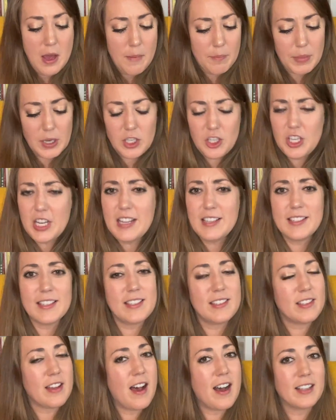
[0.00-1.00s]
But
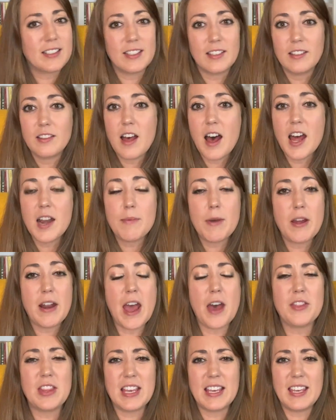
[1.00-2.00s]
Jesus talked a lot about
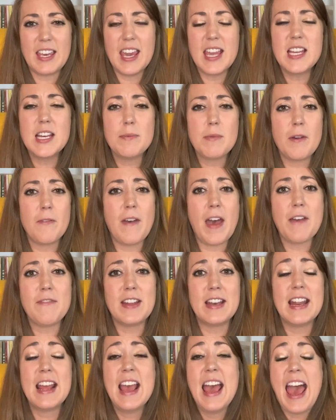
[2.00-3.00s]
how the kingdom of
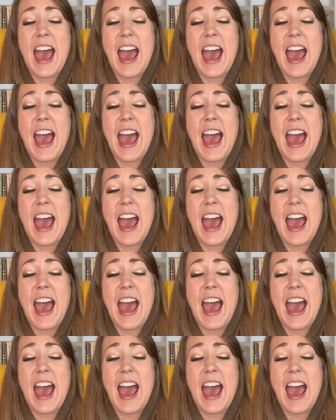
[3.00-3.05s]
heaven